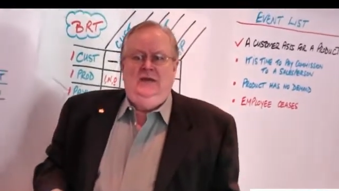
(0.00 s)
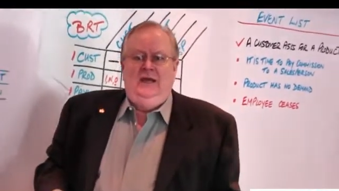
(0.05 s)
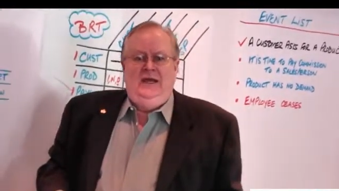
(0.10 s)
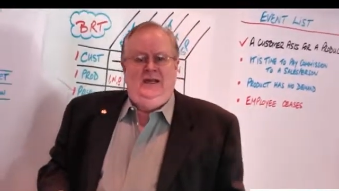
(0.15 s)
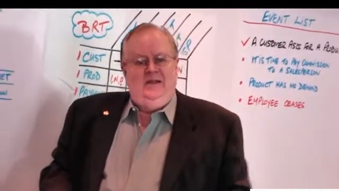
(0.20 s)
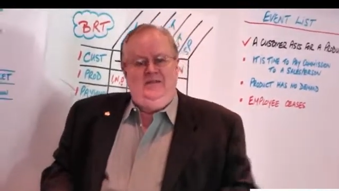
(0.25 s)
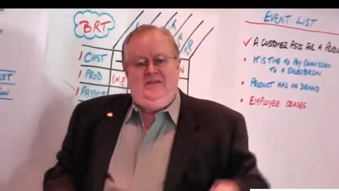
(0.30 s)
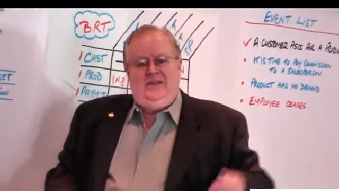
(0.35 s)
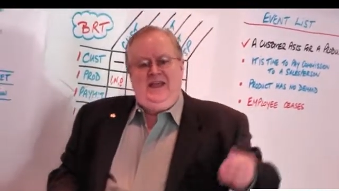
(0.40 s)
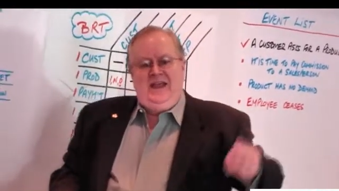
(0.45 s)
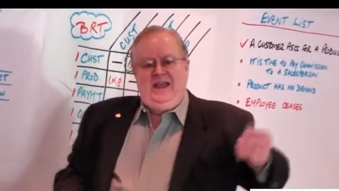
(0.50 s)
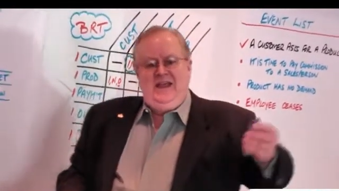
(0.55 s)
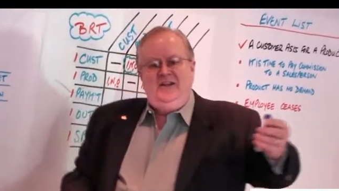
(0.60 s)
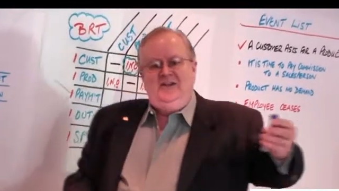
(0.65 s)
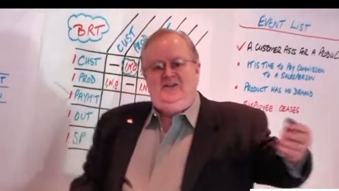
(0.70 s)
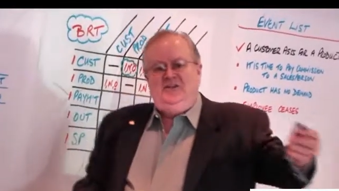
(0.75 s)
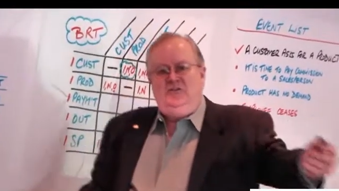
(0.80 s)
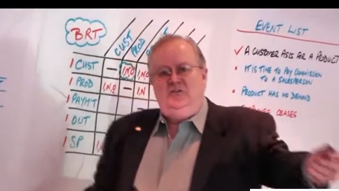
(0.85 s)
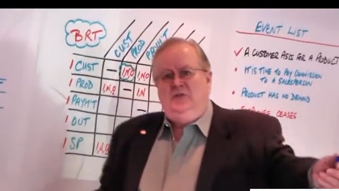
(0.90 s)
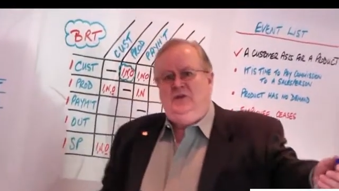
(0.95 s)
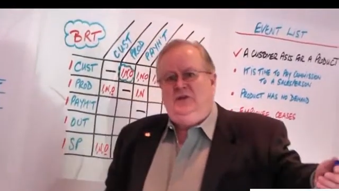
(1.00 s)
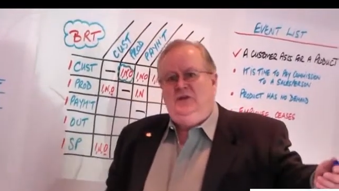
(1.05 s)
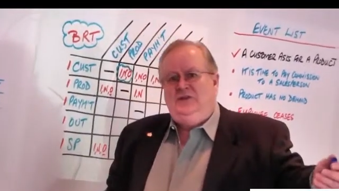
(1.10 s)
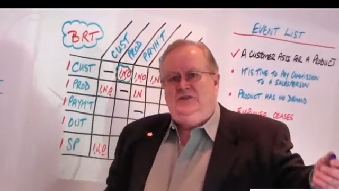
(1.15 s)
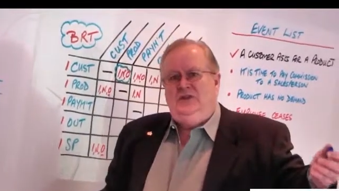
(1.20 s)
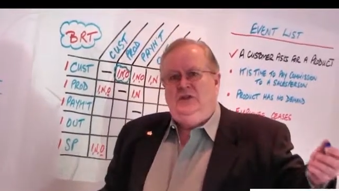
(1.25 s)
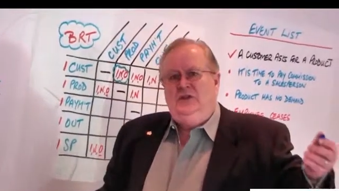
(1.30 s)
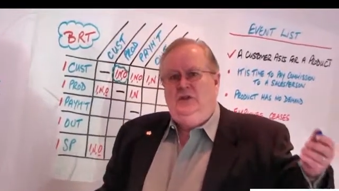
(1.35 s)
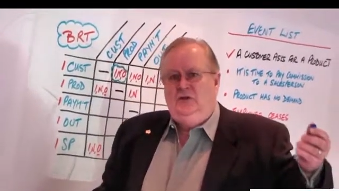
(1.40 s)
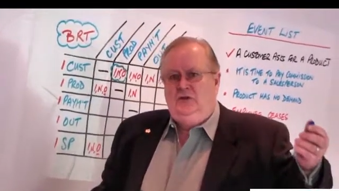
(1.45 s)
And if the answer
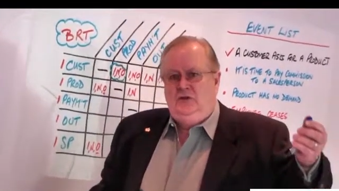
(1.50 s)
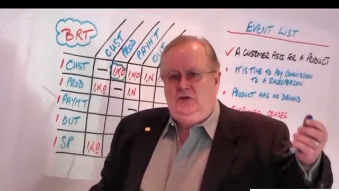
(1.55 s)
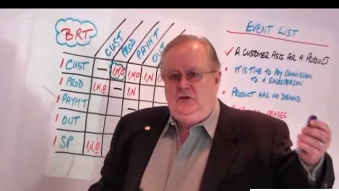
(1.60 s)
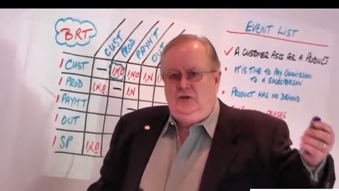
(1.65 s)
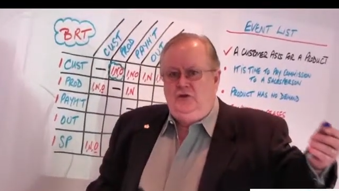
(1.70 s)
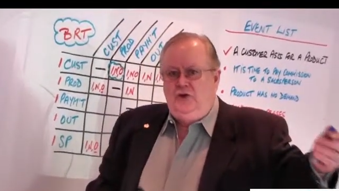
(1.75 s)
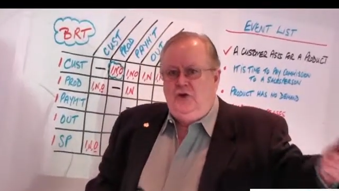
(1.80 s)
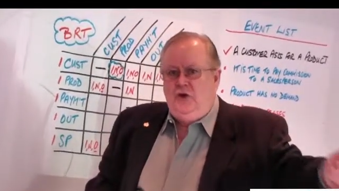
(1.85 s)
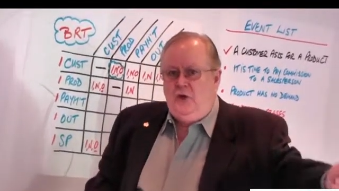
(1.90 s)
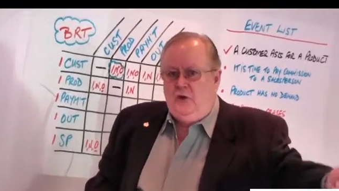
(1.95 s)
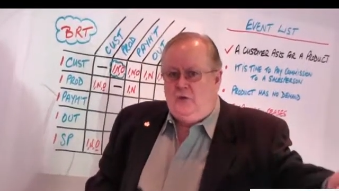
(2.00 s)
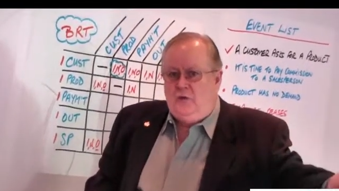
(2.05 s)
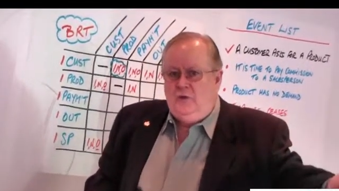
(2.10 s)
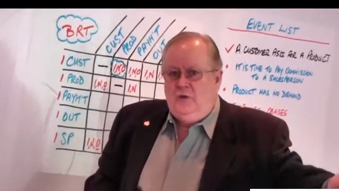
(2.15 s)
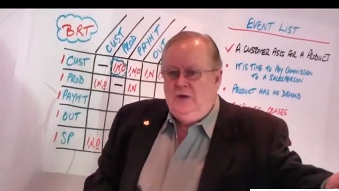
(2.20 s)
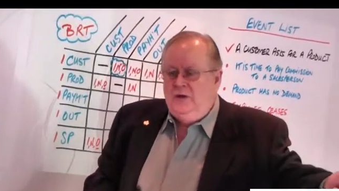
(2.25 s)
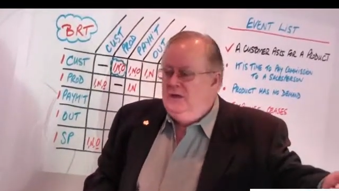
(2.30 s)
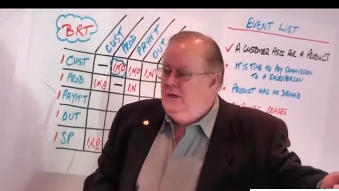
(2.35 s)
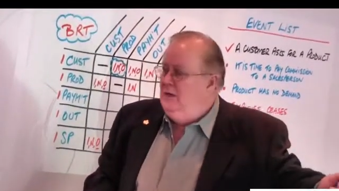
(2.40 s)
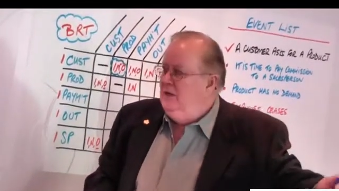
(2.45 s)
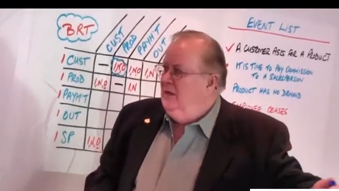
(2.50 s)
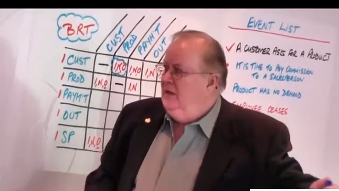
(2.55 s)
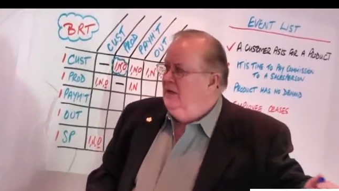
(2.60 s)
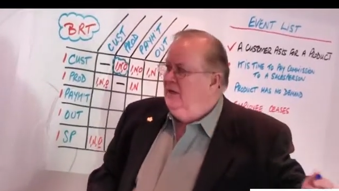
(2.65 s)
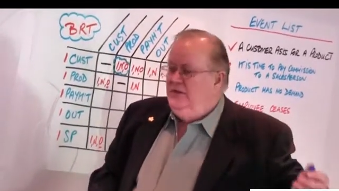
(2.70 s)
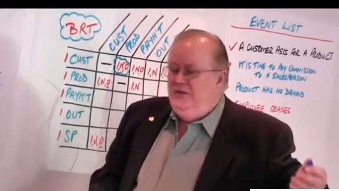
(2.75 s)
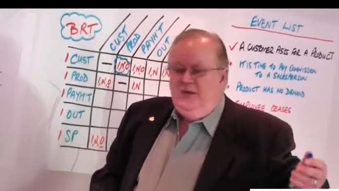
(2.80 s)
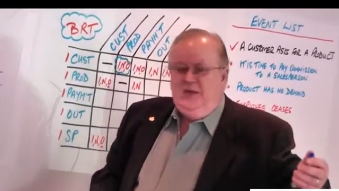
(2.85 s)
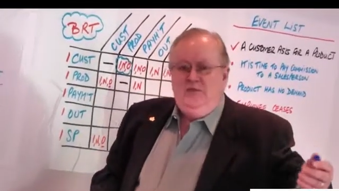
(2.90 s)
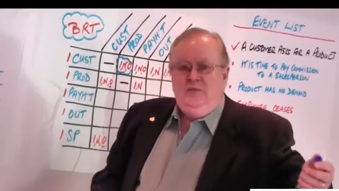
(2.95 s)
is no,
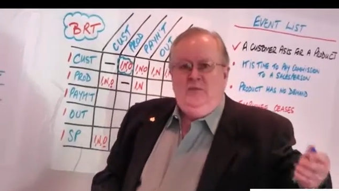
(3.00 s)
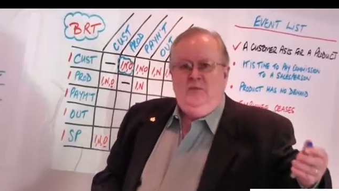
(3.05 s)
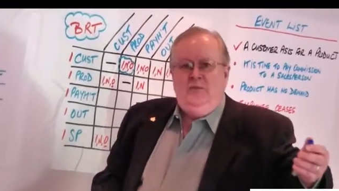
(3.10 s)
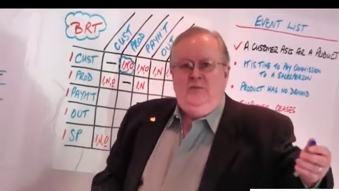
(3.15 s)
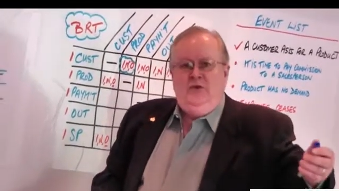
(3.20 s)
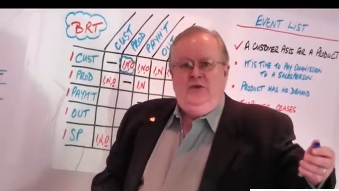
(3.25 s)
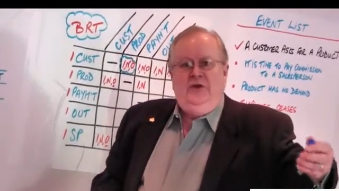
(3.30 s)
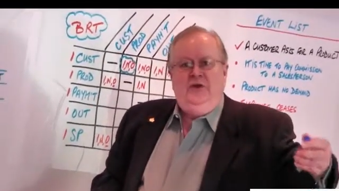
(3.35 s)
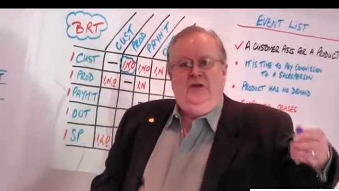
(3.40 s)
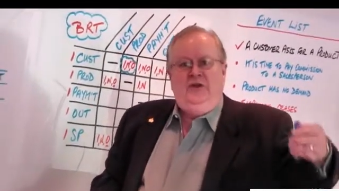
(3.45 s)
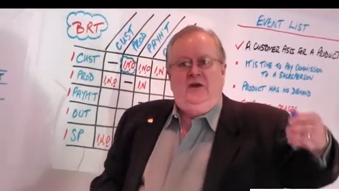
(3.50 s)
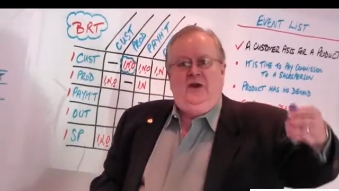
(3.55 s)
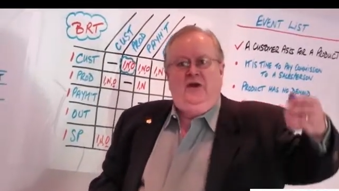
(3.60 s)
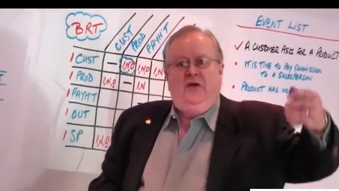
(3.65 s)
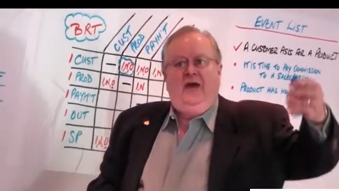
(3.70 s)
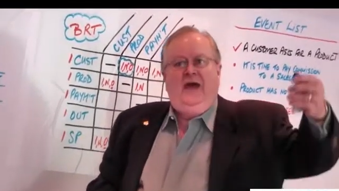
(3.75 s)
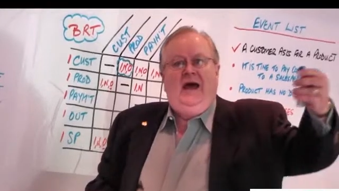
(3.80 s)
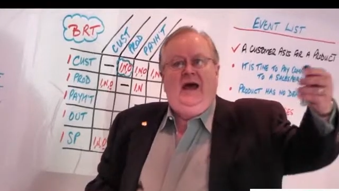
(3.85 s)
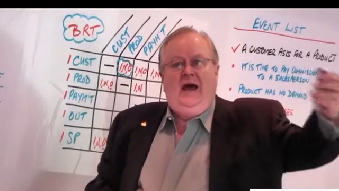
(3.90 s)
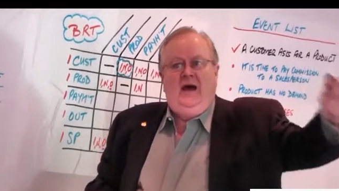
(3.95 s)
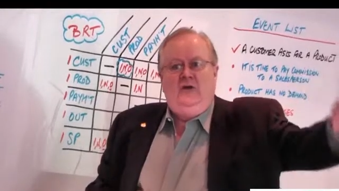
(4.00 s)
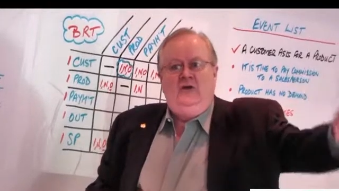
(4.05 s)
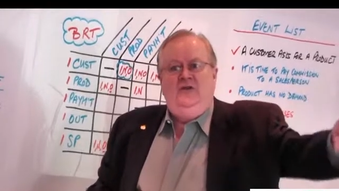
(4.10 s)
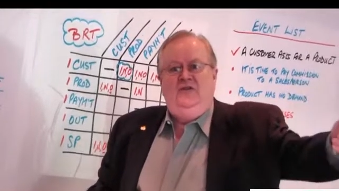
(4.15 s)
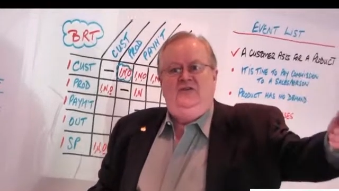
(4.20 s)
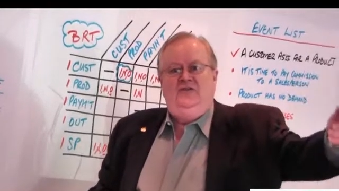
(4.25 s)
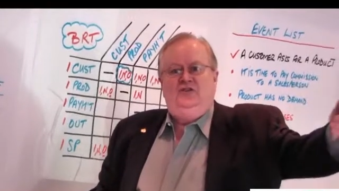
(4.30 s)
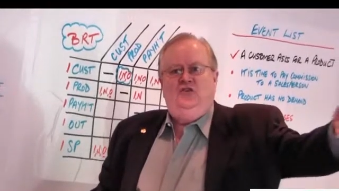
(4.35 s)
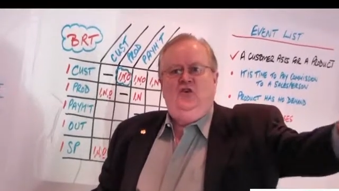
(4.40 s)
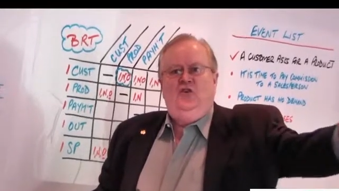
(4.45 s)
then we put it in our out
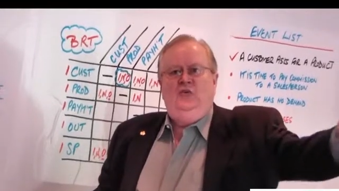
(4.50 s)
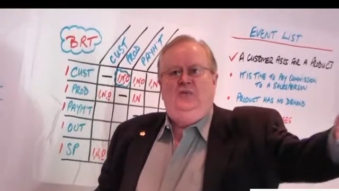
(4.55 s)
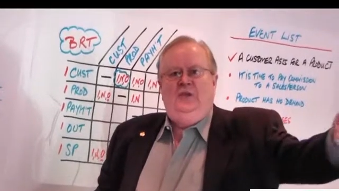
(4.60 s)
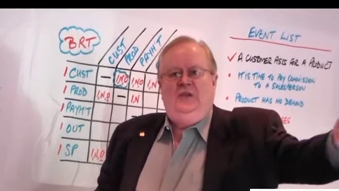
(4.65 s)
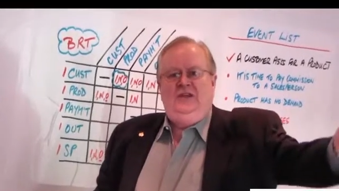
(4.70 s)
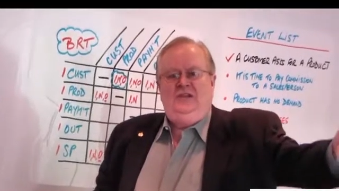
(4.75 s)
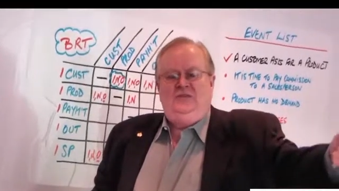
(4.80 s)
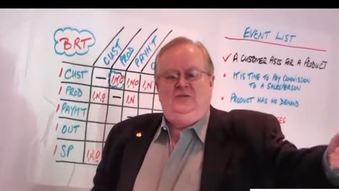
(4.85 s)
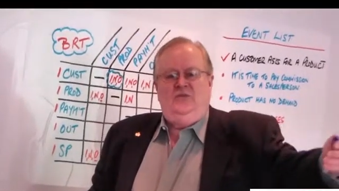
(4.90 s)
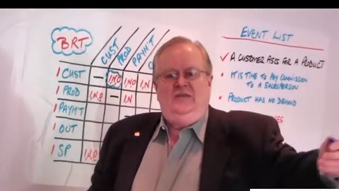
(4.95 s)
of scope list.